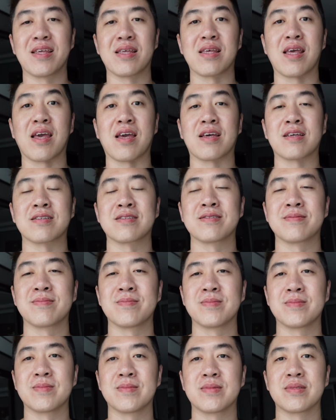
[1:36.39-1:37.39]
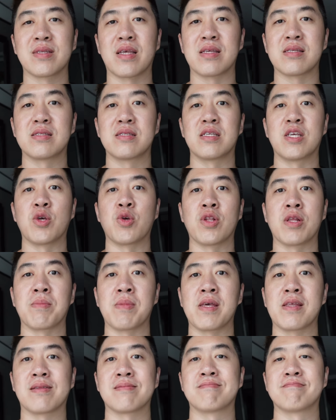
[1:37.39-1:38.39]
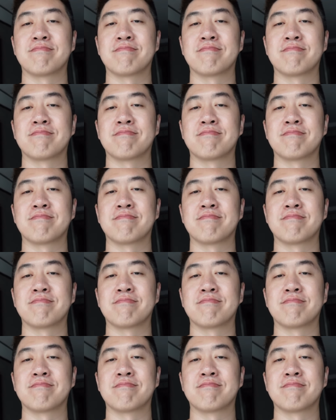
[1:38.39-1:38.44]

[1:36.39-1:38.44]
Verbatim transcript: Yeah, see you in a bit.